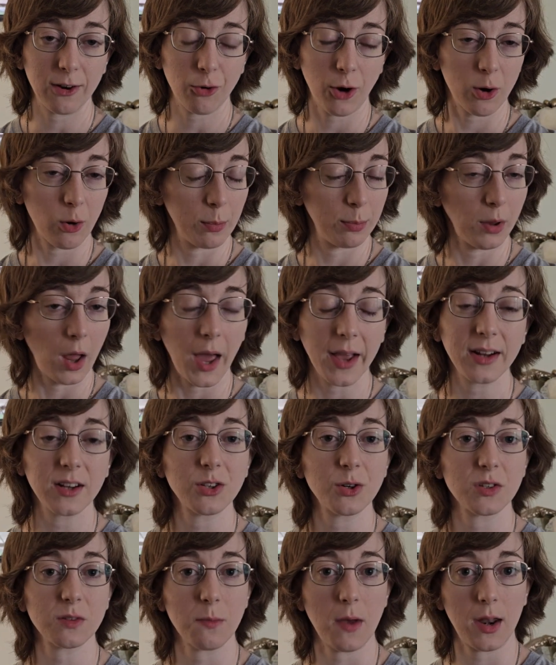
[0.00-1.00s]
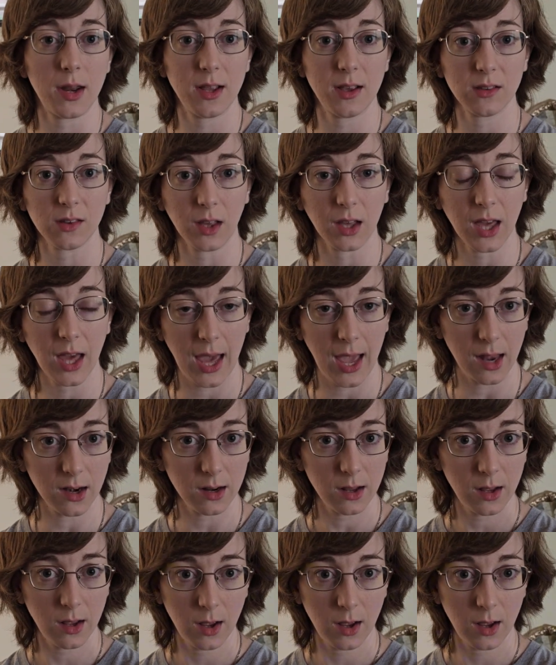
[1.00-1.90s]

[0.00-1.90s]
try to reply to as many as I can.